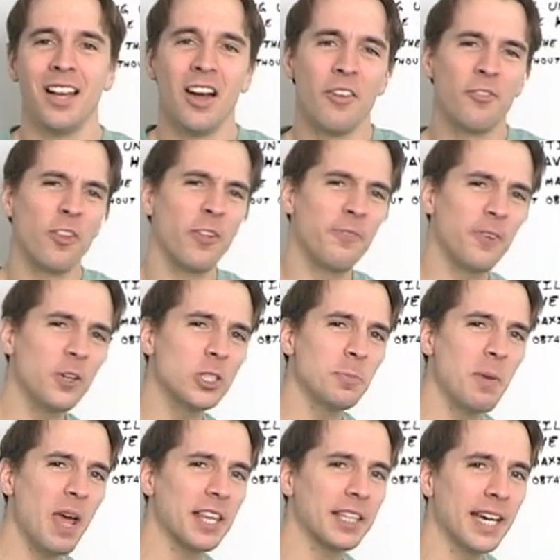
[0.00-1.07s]
For the first
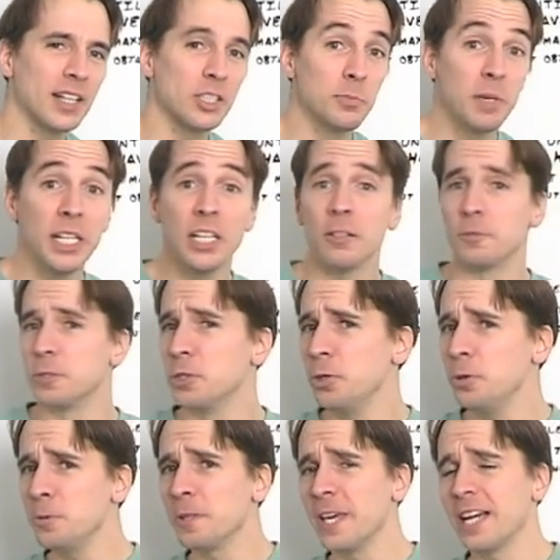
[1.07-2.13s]
MathCounts Mini of
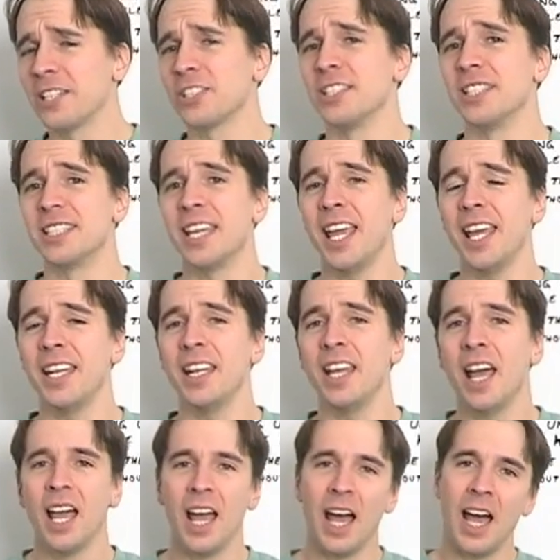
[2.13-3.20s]
2010,
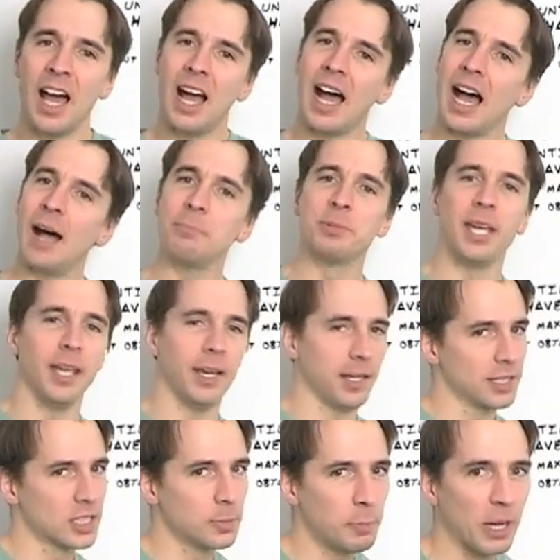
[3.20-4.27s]
I'm taking a
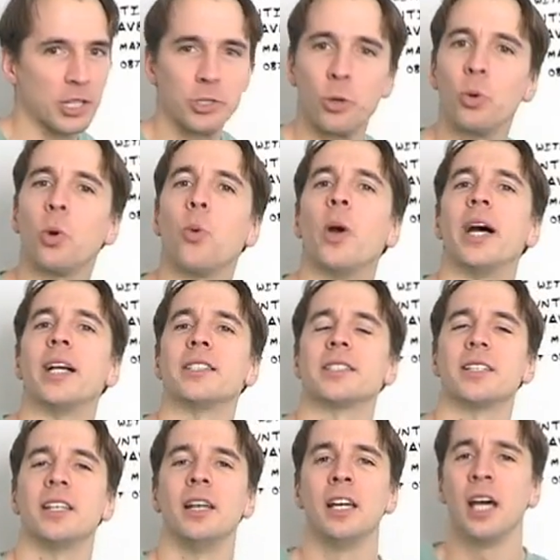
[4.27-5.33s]
special request.